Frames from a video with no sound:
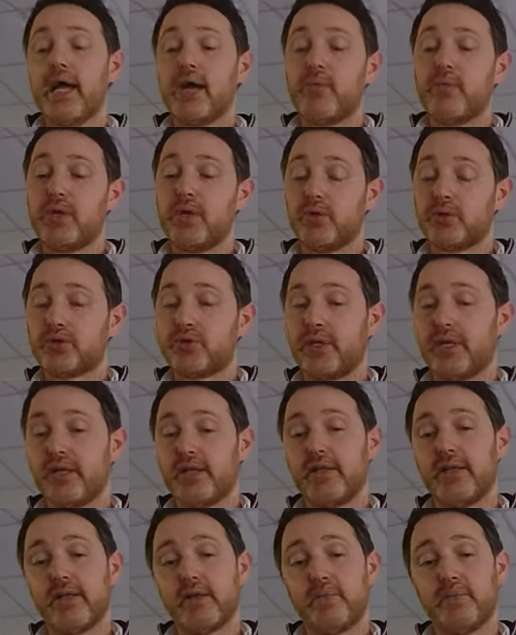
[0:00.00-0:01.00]
We also get a
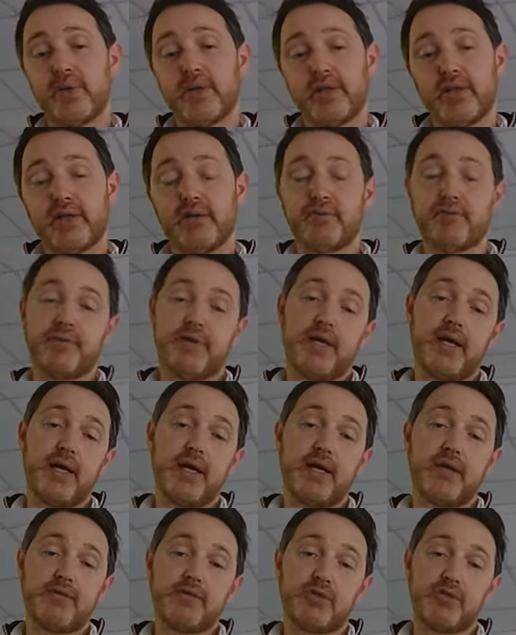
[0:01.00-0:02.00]
little bit of
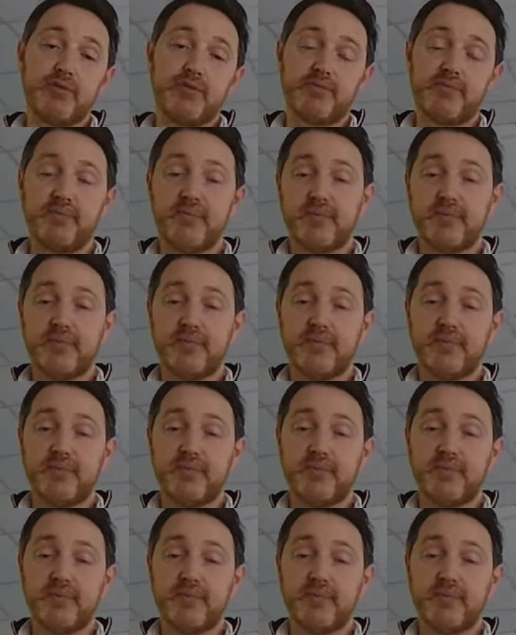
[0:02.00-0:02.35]
sort of